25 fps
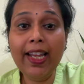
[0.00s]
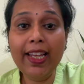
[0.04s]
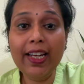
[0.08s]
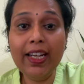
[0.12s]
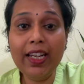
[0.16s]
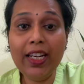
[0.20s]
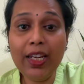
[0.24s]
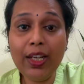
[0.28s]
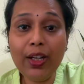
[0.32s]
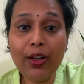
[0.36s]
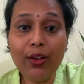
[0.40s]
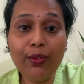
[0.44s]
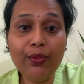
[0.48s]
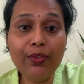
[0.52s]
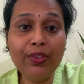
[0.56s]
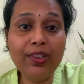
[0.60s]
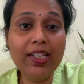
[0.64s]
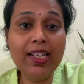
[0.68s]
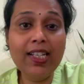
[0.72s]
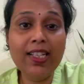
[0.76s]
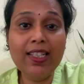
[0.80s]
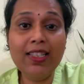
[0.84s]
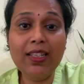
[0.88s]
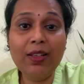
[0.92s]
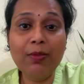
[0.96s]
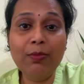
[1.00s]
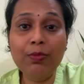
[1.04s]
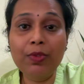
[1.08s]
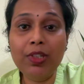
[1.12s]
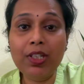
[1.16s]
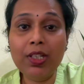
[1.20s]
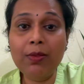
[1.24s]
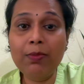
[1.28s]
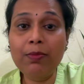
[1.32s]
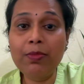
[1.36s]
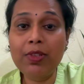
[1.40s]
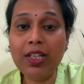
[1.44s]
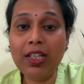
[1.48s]
any of these
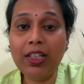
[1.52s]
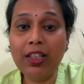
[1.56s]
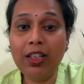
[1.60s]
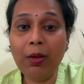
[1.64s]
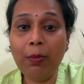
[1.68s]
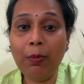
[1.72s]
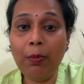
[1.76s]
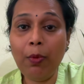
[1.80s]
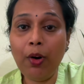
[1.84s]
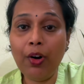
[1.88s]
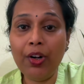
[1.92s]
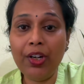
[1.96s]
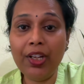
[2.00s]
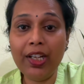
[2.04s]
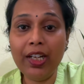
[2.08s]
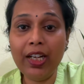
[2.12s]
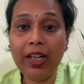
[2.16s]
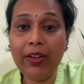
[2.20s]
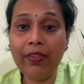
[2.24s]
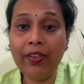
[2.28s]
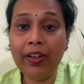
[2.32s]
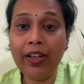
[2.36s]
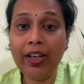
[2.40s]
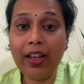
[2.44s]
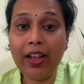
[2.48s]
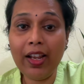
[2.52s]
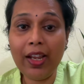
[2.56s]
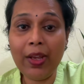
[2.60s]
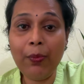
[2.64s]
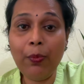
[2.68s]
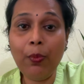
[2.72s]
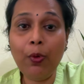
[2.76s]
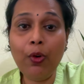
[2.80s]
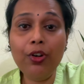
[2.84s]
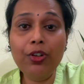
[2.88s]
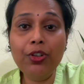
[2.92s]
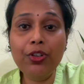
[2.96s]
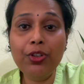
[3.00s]
symptoms at the body level, I
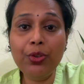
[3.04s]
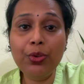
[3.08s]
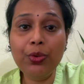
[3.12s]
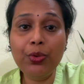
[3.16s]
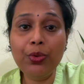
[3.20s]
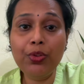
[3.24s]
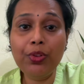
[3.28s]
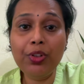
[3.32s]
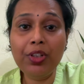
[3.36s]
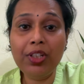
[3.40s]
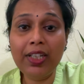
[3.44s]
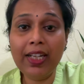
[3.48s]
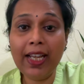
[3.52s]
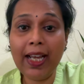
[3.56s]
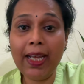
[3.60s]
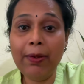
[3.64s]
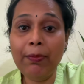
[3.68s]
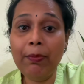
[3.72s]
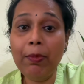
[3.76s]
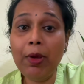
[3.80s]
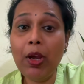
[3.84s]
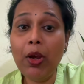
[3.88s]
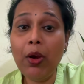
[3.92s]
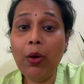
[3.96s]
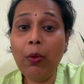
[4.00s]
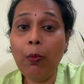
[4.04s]
want you to type